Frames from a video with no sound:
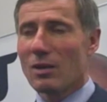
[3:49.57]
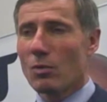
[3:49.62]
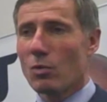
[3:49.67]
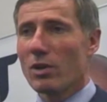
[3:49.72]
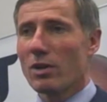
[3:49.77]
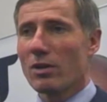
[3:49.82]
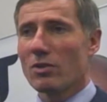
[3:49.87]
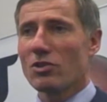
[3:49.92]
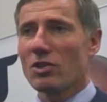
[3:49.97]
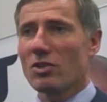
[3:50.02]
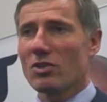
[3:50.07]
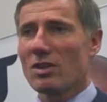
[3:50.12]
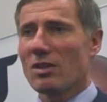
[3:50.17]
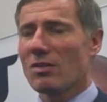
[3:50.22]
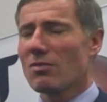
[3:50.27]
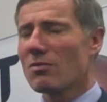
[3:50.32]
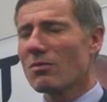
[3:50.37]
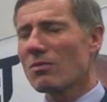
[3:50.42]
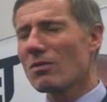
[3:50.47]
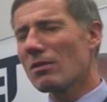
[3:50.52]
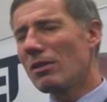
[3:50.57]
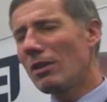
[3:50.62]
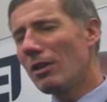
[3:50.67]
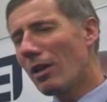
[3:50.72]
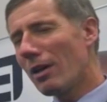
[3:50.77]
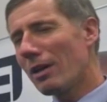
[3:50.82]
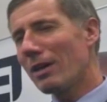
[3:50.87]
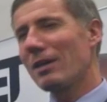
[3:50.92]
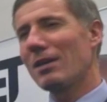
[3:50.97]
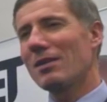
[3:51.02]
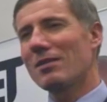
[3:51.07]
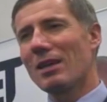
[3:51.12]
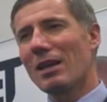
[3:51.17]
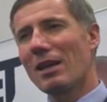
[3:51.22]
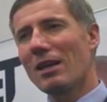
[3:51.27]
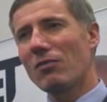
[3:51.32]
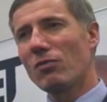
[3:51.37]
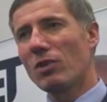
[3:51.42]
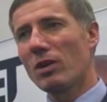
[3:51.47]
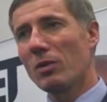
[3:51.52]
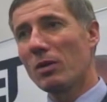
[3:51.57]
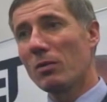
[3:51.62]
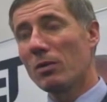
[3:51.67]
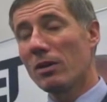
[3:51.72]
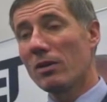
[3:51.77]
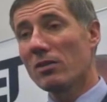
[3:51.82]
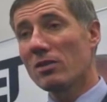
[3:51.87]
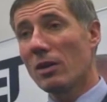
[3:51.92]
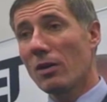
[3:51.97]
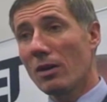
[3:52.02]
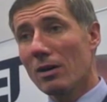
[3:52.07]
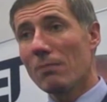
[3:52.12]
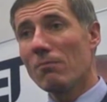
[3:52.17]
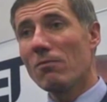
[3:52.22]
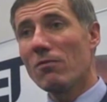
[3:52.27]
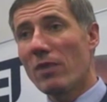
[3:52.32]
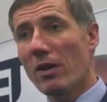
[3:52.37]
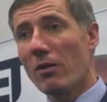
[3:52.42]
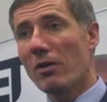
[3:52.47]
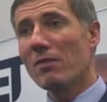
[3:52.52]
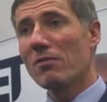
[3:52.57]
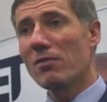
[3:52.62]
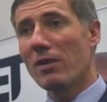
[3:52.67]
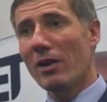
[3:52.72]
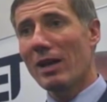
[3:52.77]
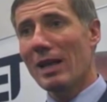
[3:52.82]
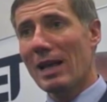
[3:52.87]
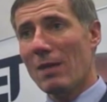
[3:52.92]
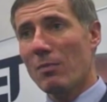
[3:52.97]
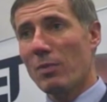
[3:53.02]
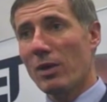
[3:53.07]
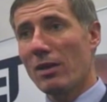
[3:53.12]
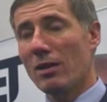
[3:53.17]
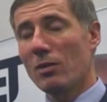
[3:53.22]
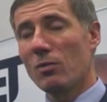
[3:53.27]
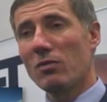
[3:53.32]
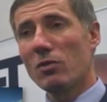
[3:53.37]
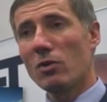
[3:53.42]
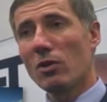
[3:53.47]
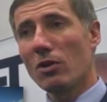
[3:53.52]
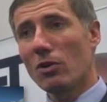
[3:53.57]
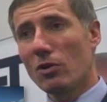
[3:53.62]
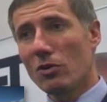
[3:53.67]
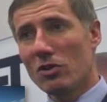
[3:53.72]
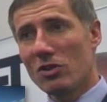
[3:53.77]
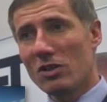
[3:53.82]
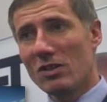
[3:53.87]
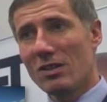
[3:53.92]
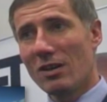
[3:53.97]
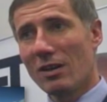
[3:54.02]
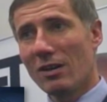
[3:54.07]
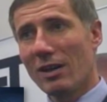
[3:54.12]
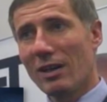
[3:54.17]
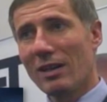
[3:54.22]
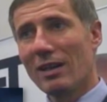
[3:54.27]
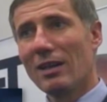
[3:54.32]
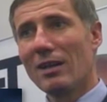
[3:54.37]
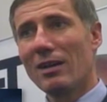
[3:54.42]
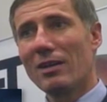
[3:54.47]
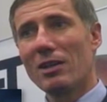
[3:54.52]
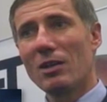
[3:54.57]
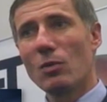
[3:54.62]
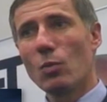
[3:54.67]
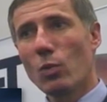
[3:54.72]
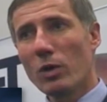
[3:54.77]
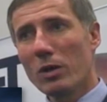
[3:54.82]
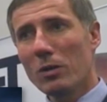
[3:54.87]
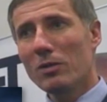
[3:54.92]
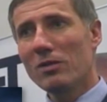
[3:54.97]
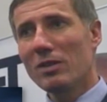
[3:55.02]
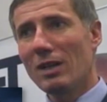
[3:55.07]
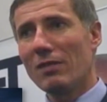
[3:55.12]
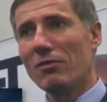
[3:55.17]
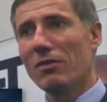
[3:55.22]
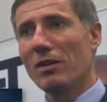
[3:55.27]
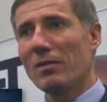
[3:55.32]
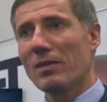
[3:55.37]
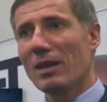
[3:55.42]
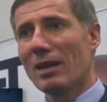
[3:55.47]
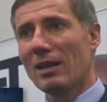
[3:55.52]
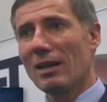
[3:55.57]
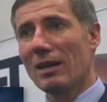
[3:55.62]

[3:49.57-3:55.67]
We are just light years ahead of where we were. So I'm very, very happy that we've got a good design and that it will deliver.